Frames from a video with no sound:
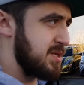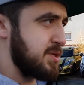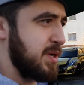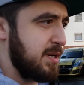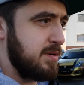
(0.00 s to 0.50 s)
the
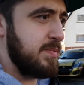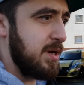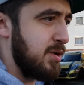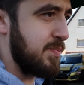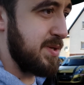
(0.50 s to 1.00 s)
track will be
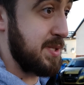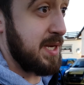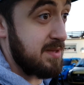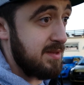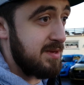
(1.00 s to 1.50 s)
open
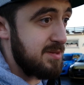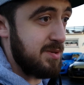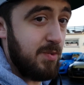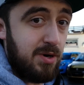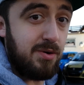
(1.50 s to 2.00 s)
suddenly
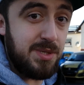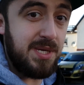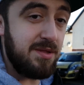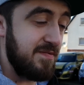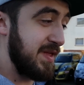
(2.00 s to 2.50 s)
tomorrow
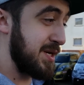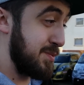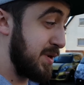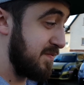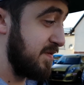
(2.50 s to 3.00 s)
instead of
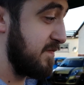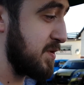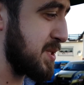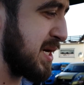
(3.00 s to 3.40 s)
next week for the first